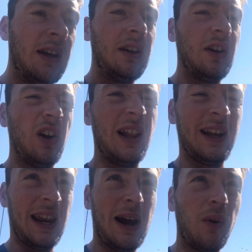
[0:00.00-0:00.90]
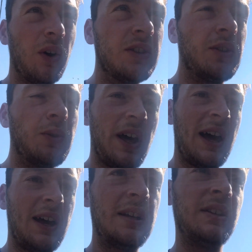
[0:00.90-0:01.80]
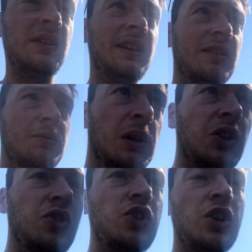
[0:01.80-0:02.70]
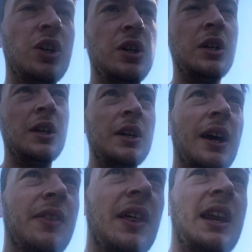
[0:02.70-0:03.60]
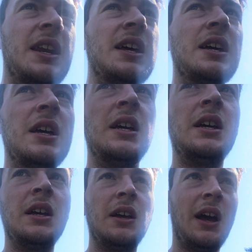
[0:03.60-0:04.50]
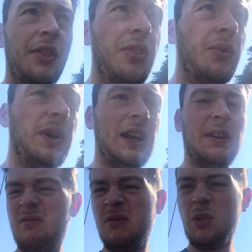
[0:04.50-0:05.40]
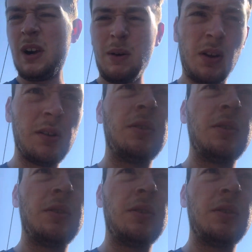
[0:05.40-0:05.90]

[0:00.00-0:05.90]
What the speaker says: Got like an hour or 2 there to get some lunch, and then a 3-4 hour